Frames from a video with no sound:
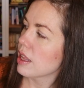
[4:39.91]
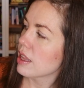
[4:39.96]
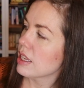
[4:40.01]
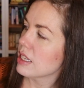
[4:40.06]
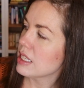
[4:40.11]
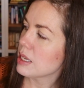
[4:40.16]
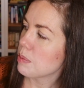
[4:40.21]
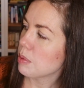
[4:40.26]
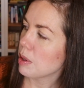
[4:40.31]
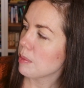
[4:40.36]

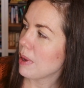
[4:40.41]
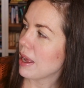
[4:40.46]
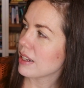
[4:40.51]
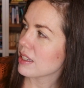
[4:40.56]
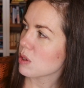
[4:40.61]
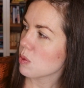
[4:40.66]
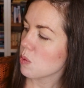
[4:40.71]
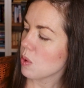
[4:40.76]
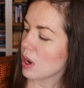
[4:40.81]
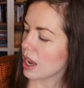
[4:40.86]
The
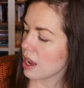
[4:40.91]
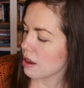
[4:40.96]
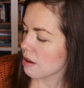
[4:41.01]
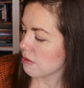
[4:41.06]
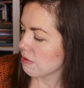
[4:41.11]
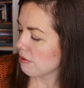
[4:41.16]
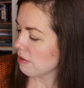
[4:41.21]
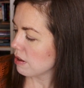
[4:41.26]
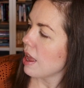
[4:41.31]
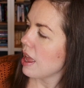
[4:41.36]
Diplomat's
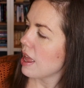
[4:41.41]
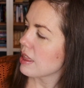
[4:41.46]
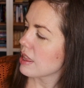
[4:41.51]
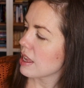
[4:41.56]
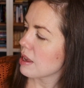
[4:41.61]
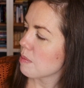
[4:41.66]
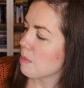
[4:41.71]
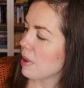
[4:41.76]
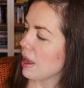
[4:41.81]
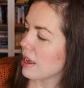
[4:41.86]
Wife, and
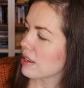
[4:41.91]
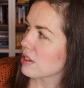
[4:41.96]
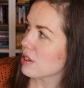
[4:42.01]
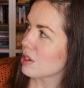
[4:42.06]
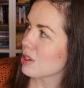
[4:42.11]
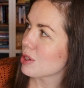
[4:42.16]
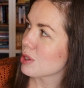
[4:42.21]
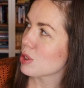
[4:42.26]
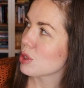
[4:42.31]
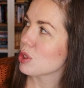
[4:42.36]
The
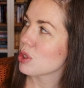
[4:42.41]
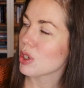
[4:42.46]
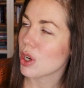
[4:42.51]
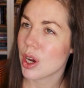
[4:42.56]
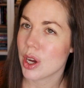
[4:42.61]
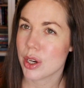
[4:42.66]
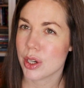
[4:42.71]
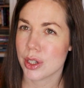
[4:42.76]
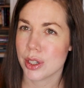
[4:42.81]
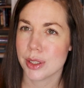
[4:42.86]
Ambassador's
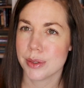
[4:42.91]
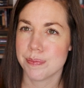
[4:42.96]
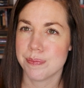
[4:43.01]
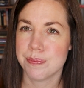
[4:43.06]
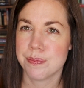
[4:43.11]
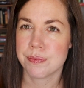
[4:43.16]
Daughter.